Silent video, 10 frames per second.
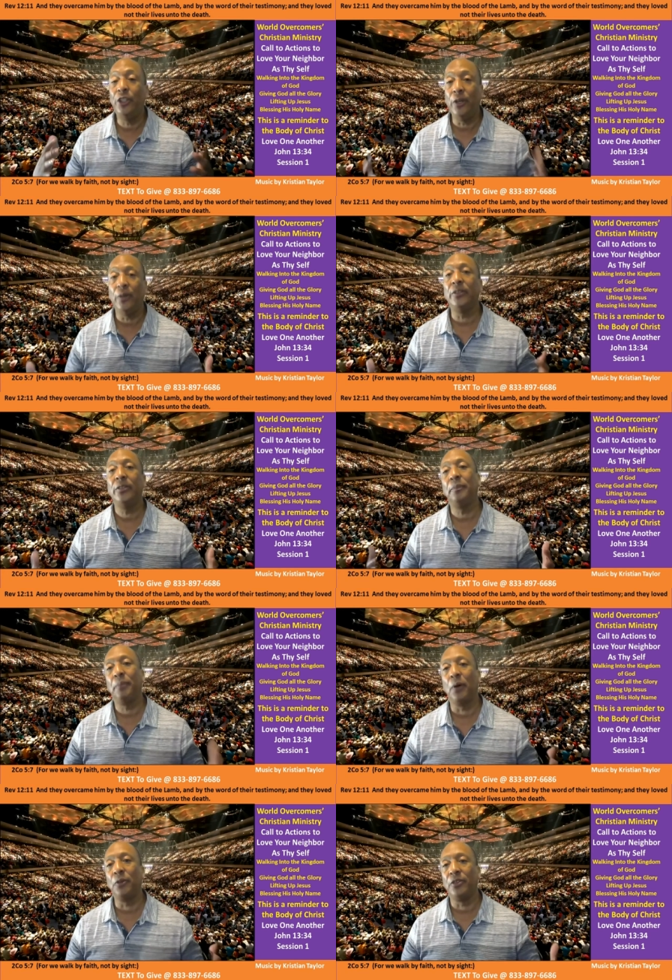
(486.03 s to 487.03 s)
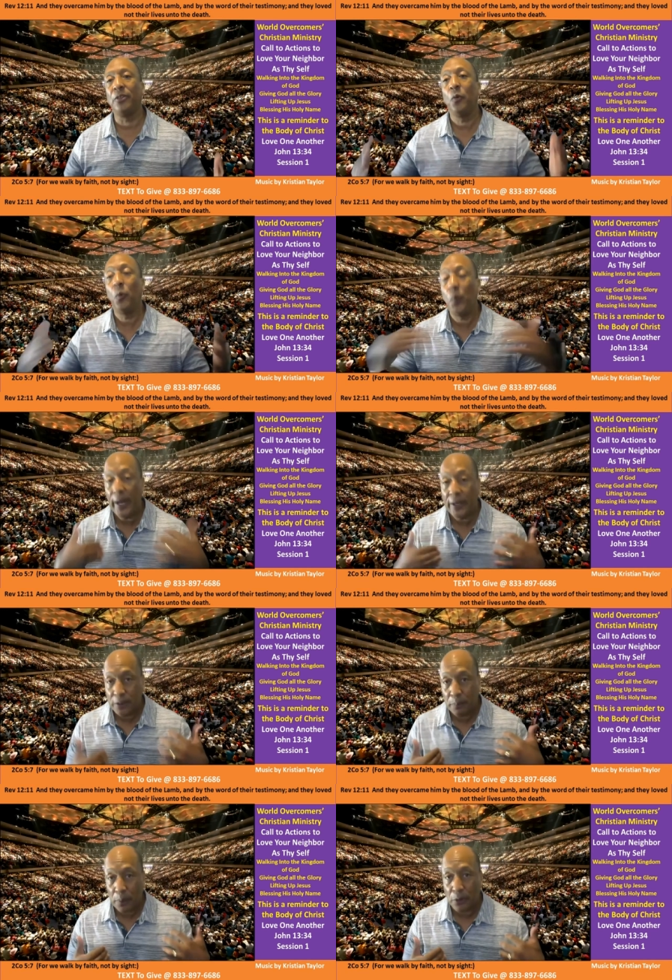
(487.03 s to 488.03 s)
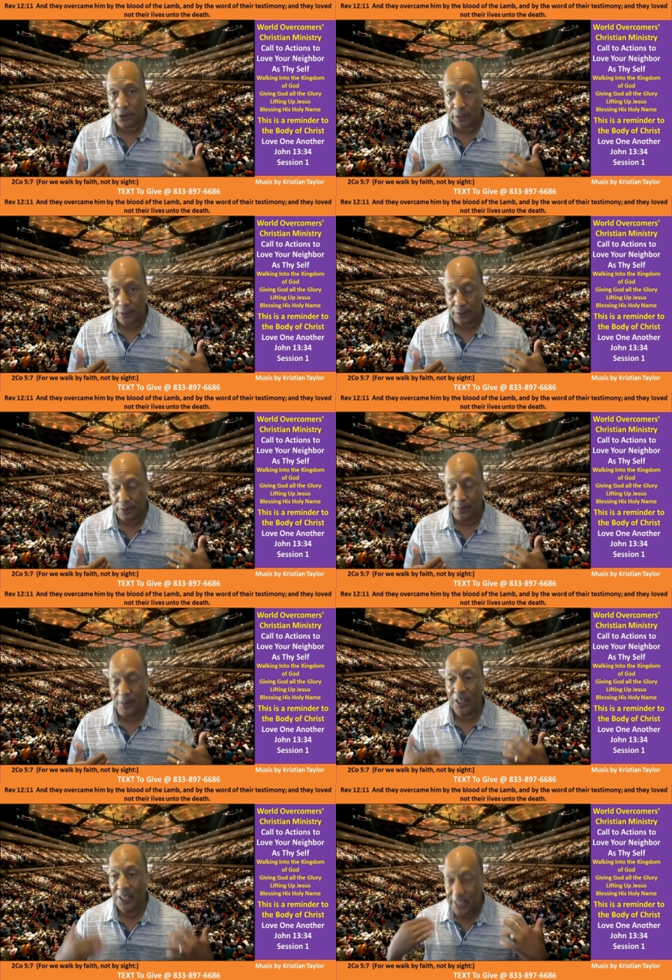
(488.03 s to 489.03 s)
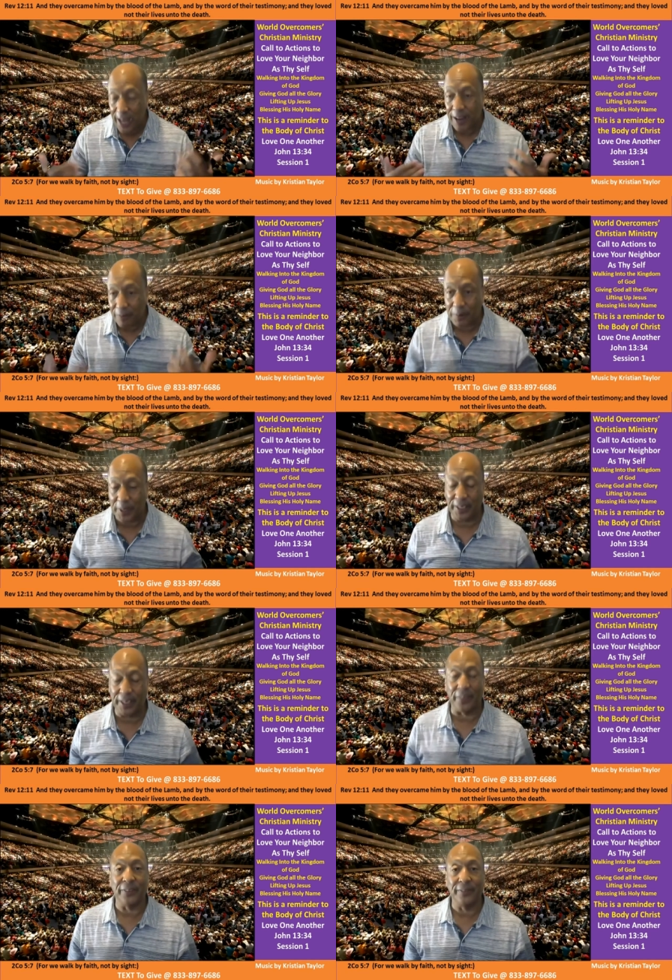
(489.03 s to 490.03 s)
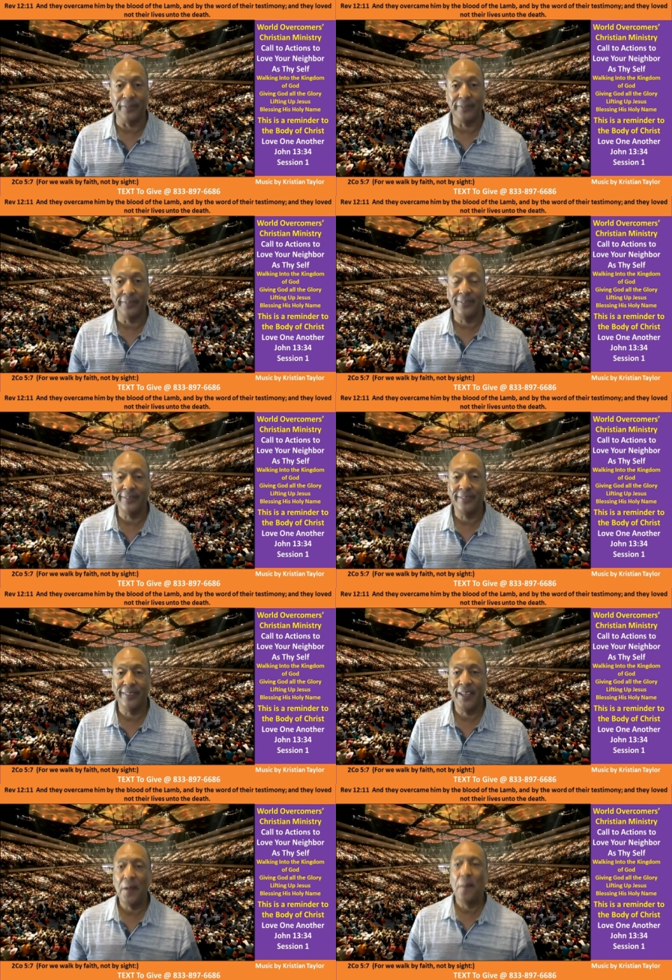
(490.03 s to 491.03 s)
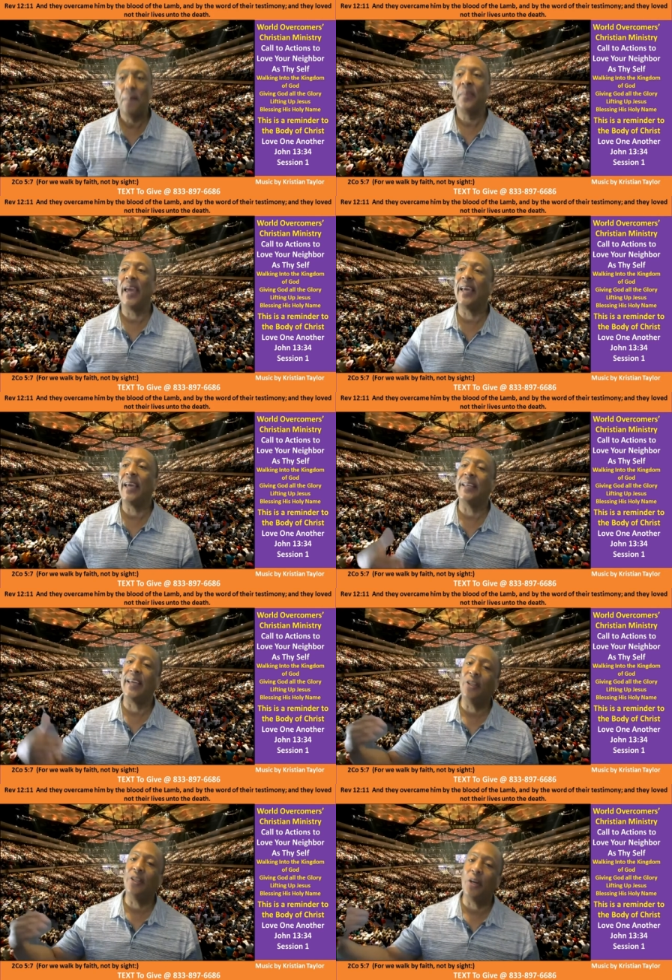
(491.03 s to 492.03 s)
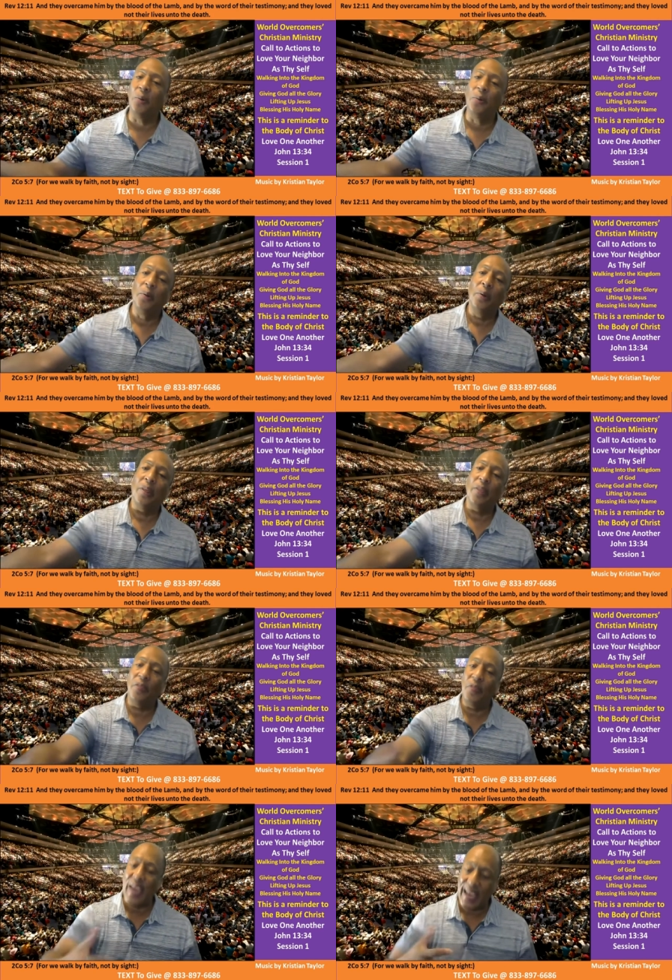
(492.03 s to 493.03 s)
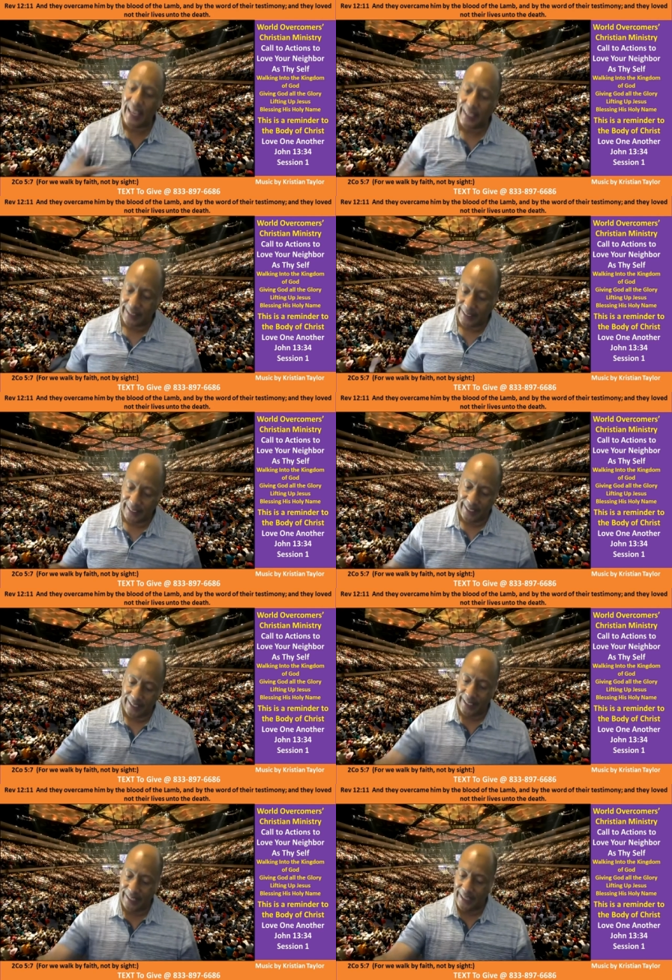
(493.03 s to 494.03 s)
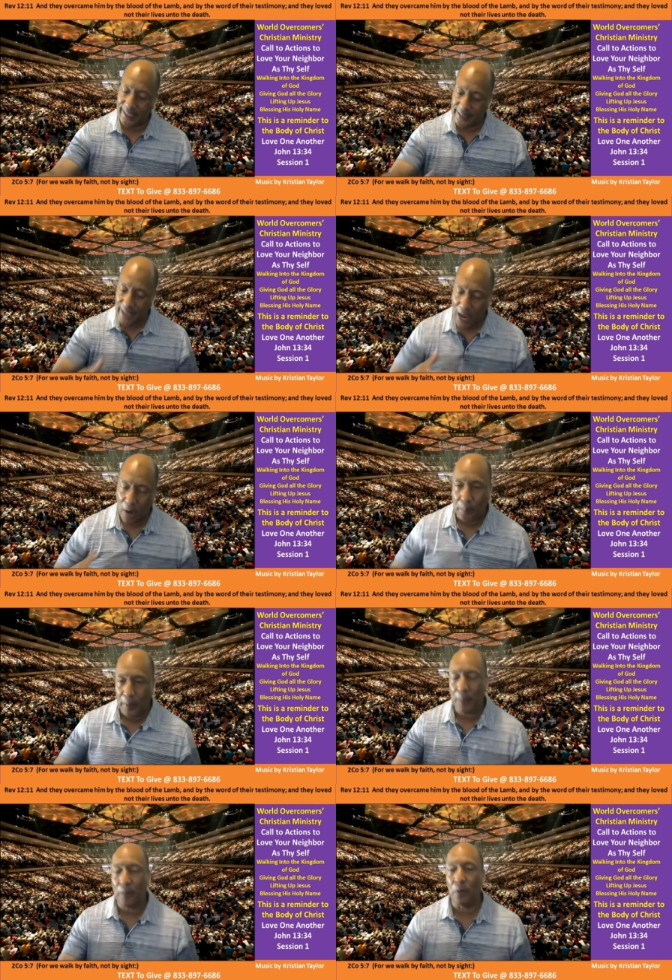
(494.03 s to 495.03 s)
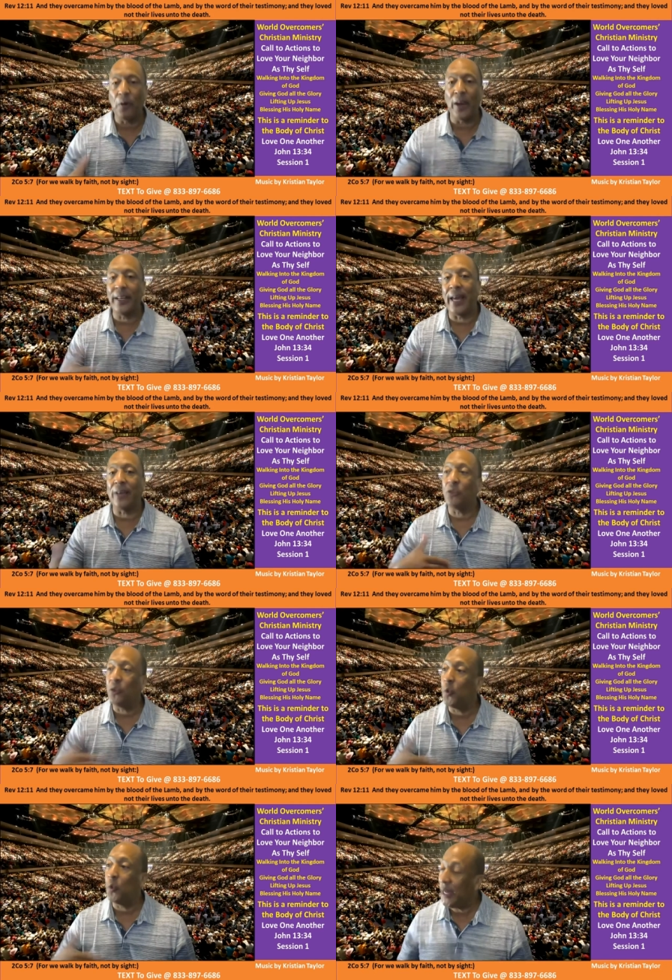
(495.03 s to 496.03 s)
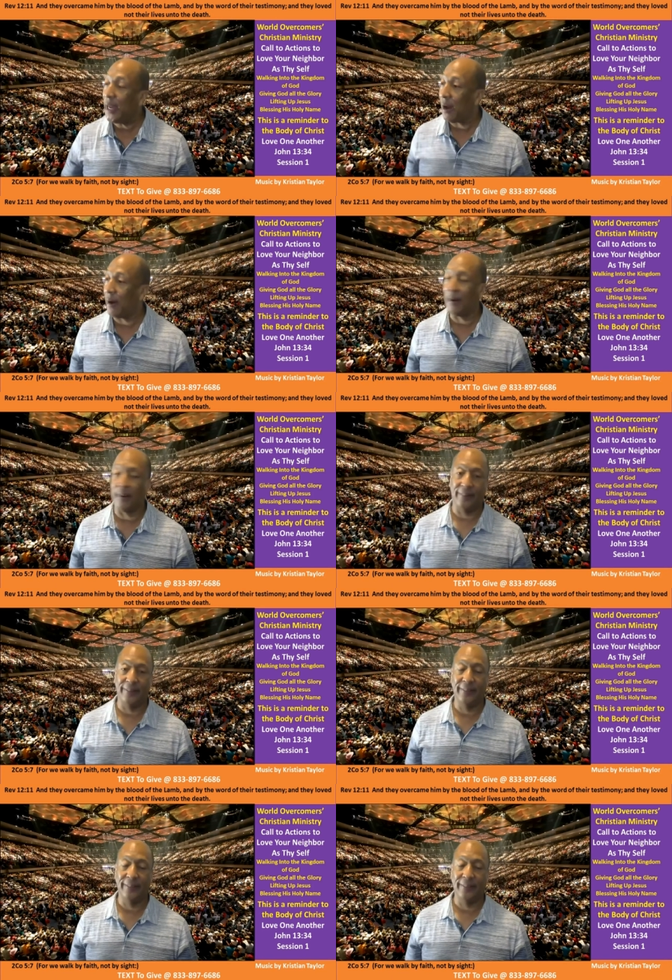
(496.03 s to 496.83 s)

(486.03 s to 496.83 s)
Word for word: you're supposed to, we're supposed to love one another. And, and you know, that is how people recognize who we are.